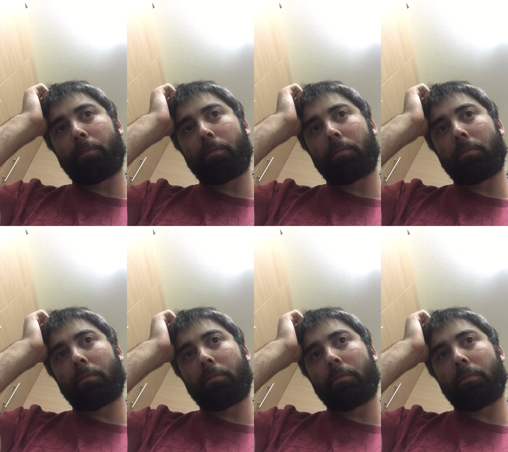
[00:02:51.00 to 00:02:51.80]

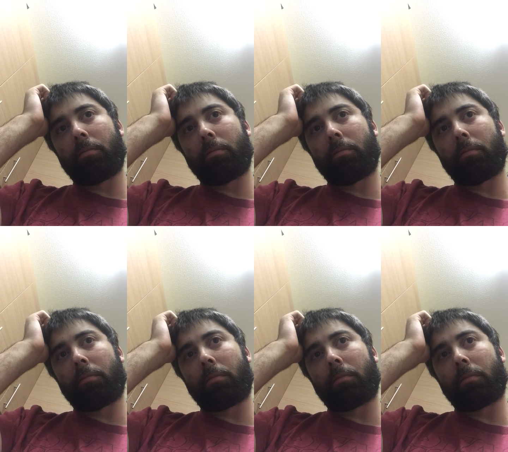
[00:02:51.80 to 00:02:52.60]

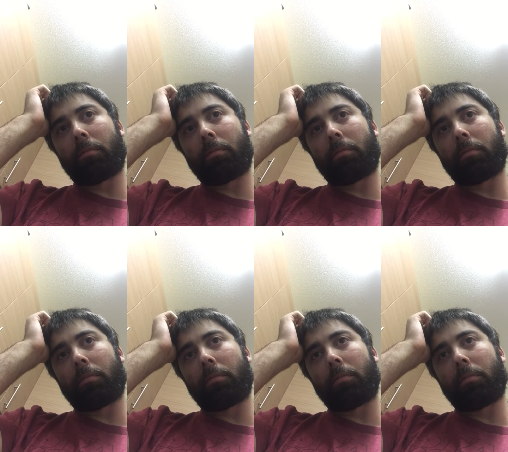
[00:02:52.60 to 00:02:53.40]

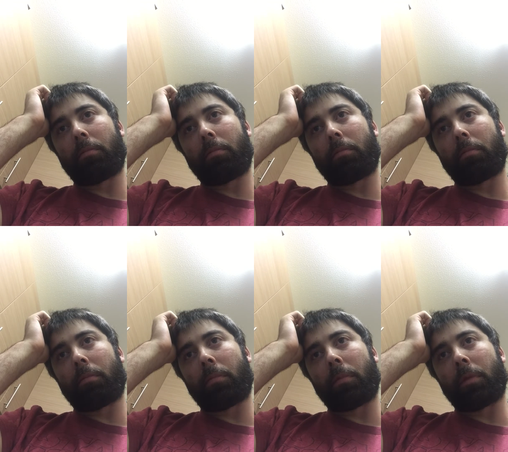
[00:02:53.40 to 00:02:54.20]

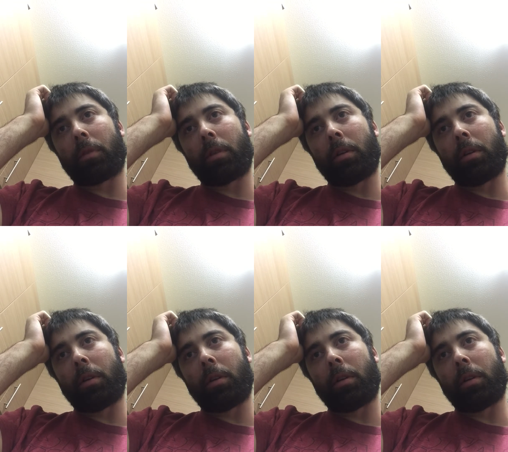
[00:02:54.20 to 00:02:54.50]
[no speech]